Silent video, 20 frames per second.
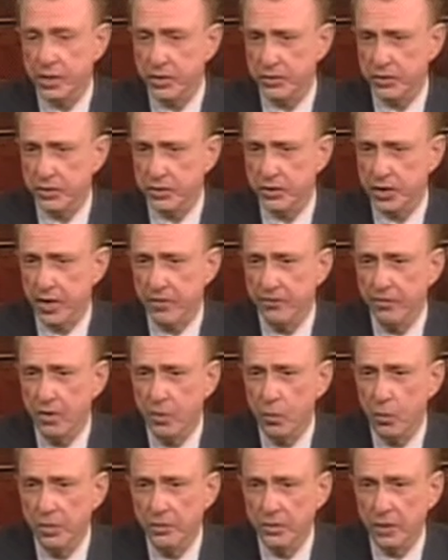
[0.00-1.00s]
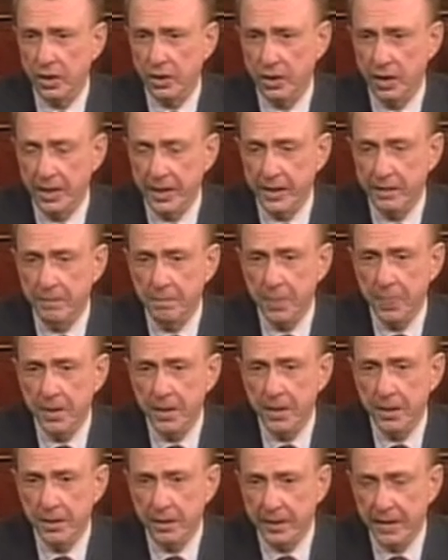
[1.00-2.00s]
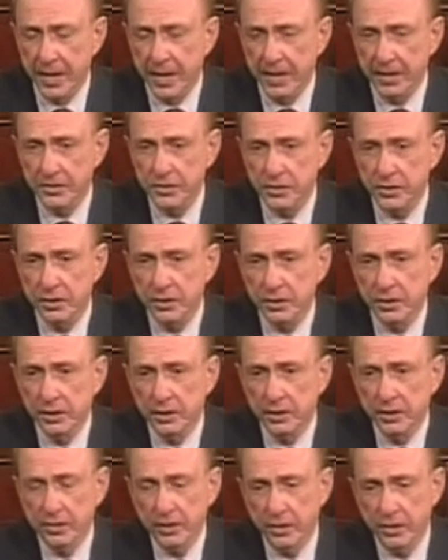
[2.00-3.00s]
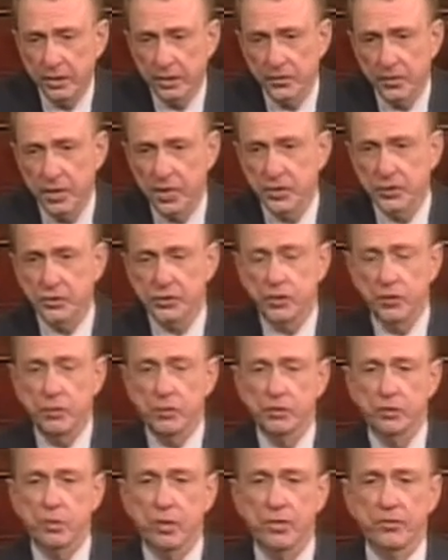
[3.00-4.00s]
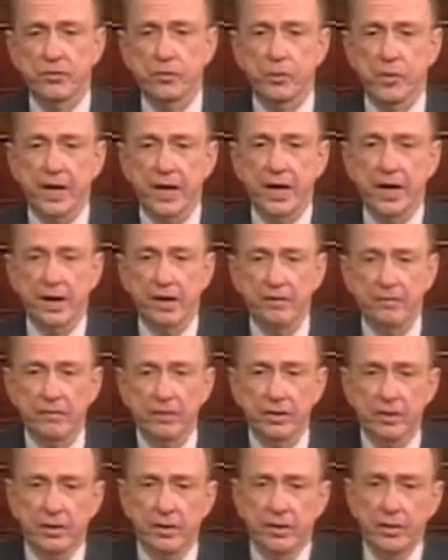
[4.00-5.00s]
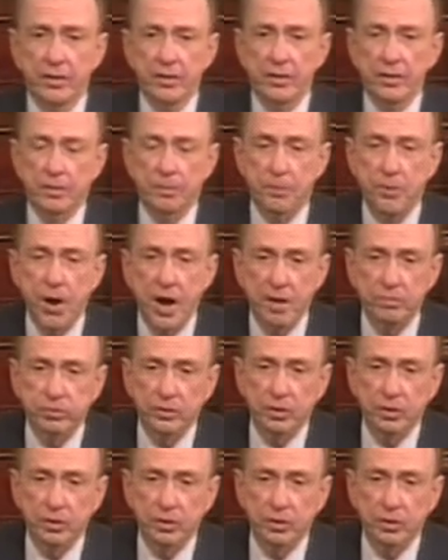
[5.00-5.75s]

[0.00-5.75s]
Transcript: over the entire government to the Democrats, and that was why he needed to be elected in the primary, because only